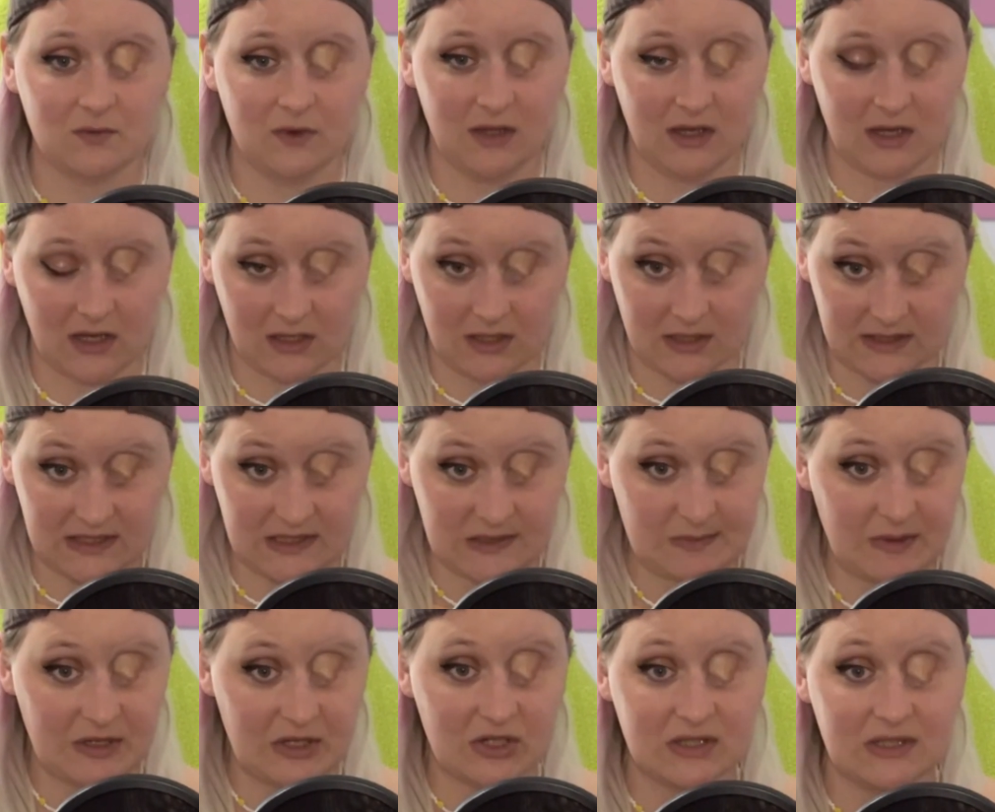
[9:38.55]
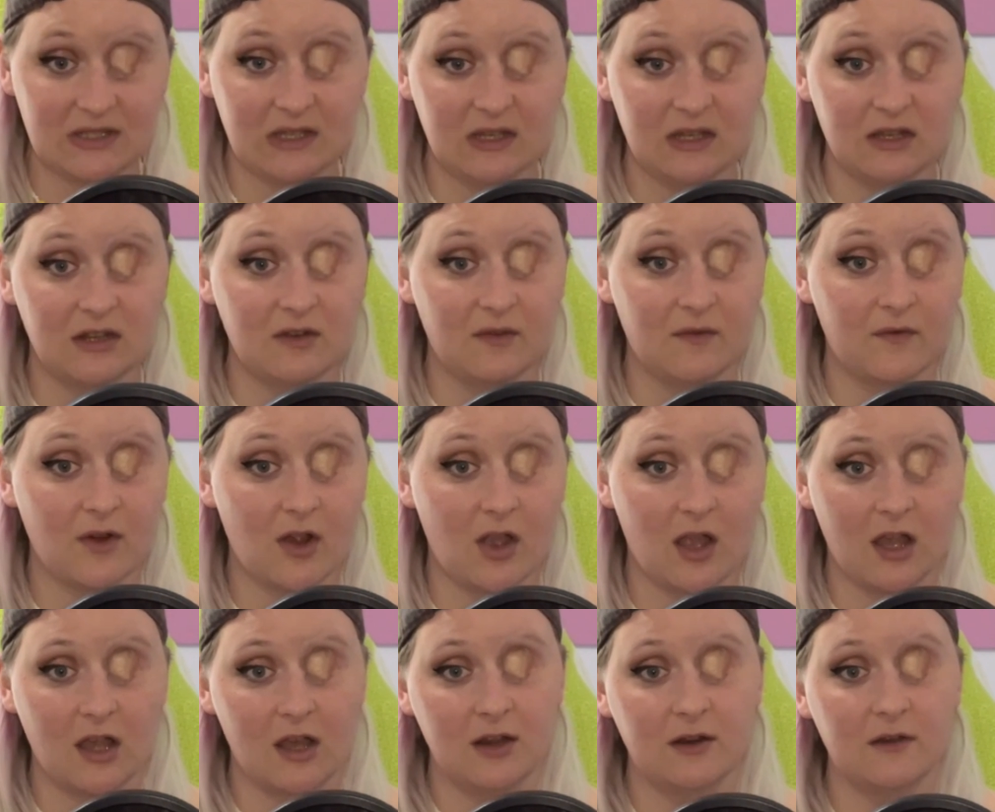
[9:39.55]
We got conspiracy to
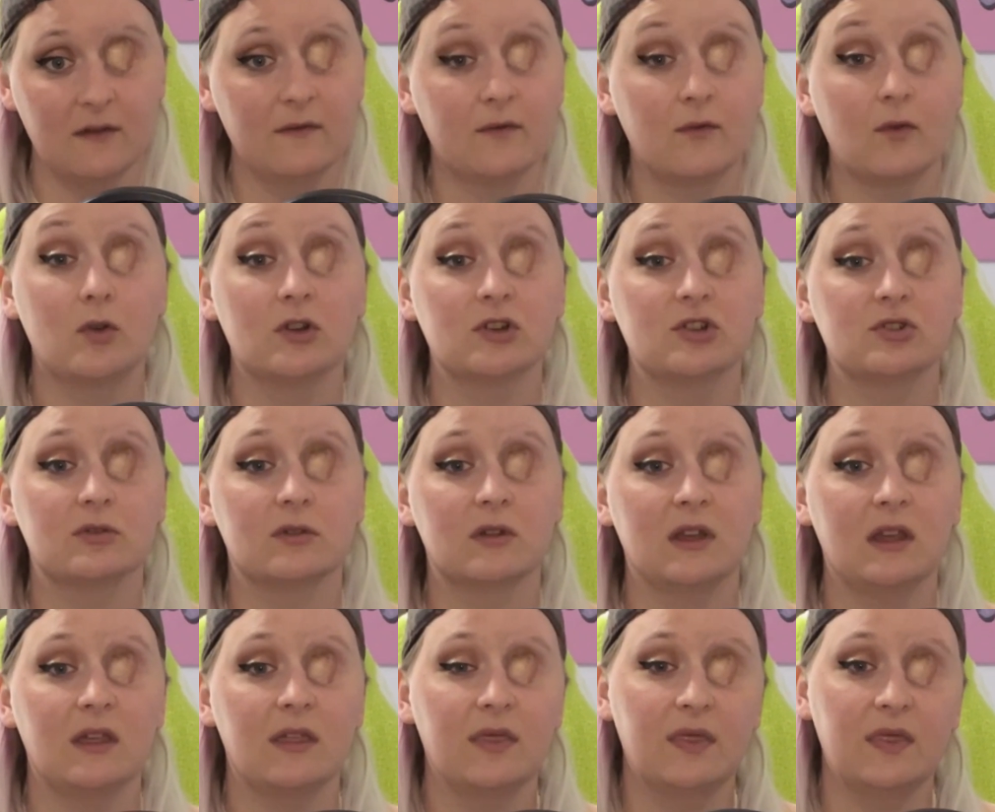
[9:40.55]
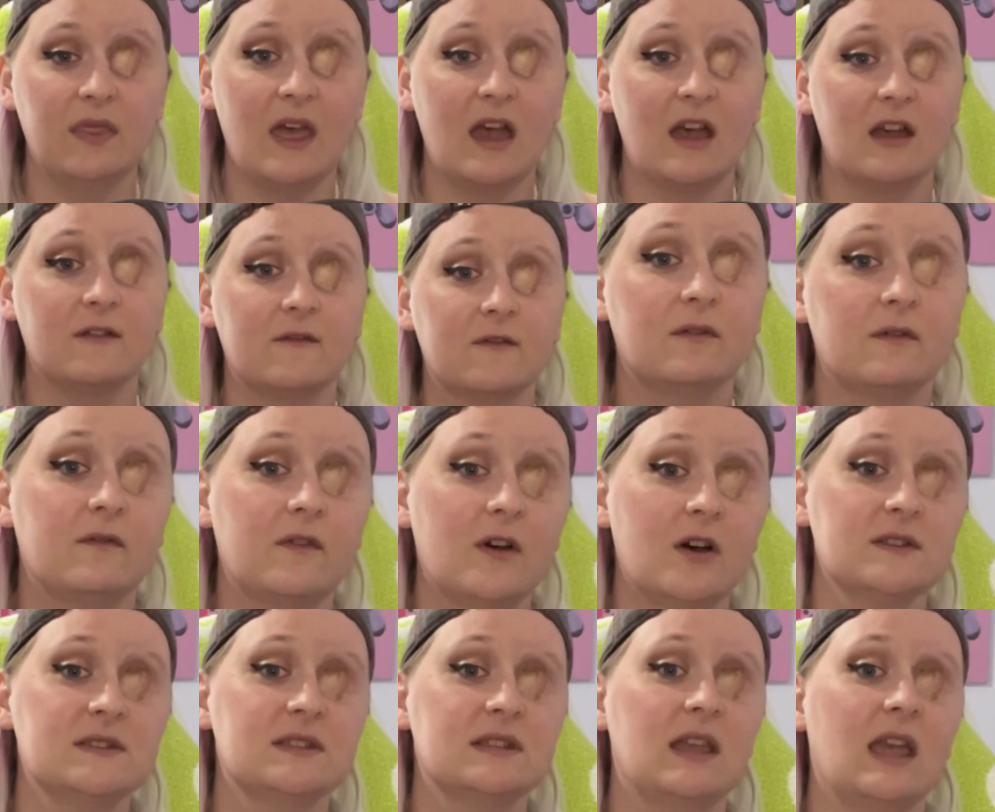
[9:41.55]
defraud, forgery, theft,
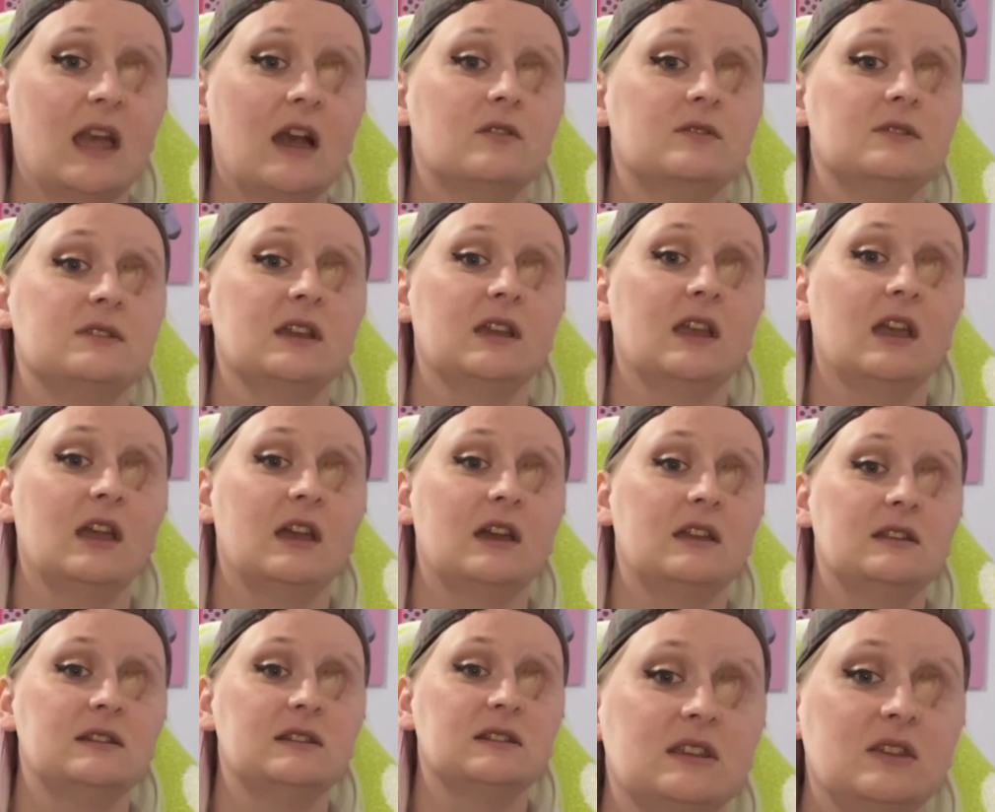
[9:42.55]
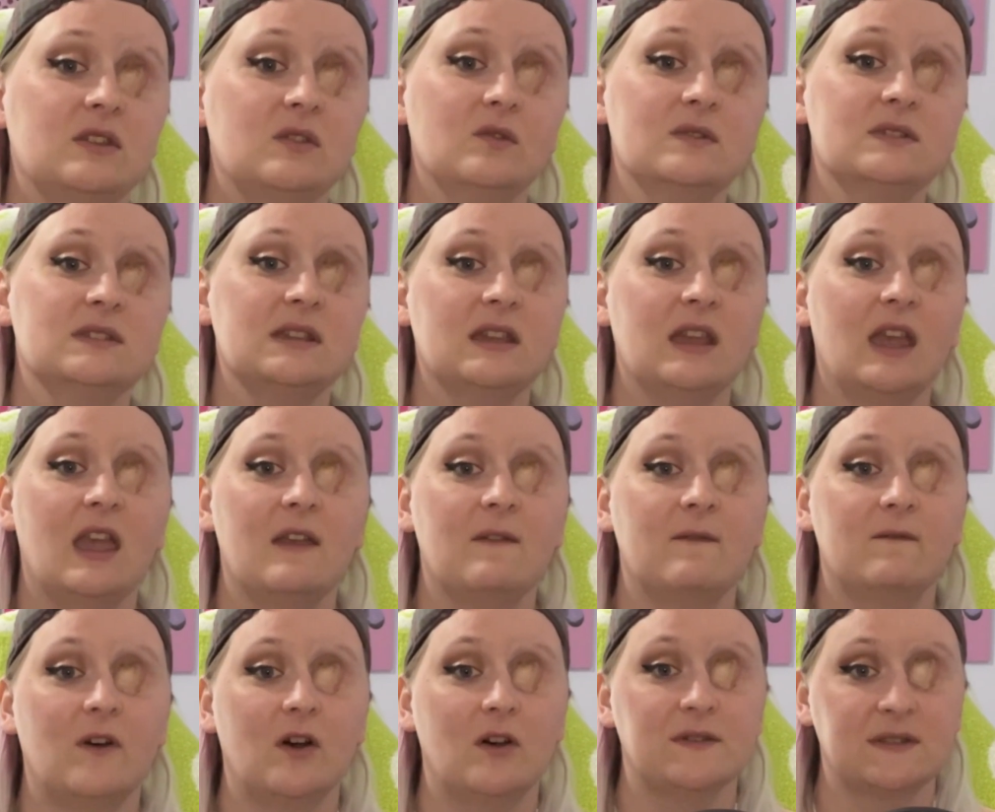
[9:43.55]
false accounting, and using a
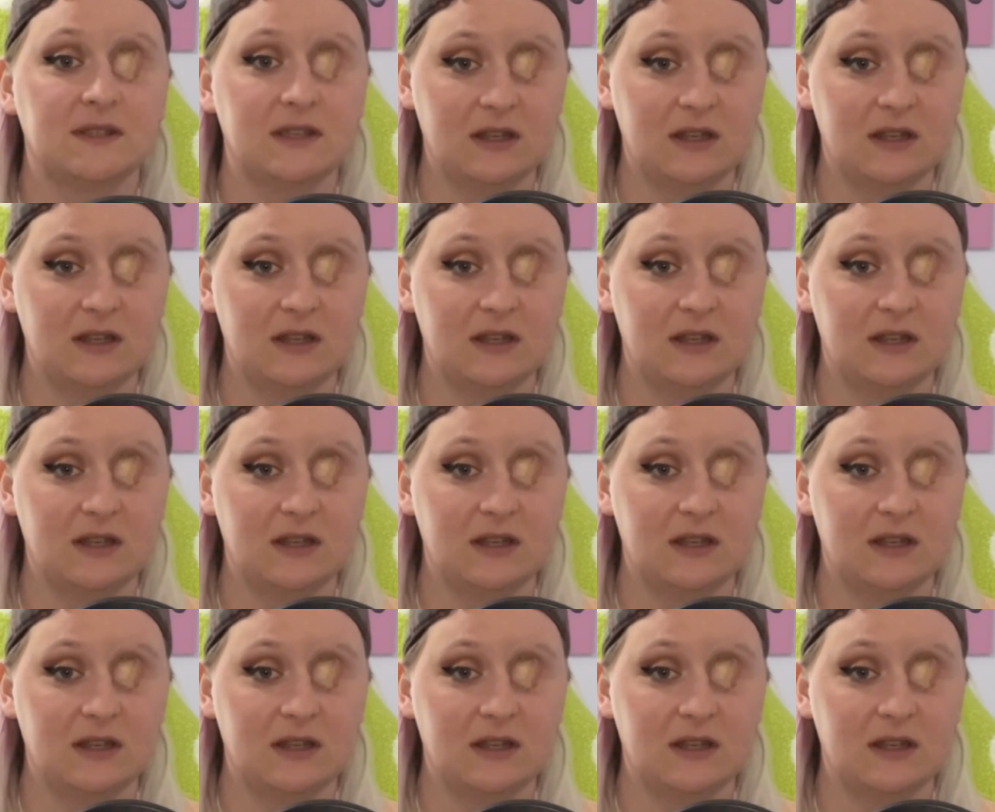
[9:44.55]
false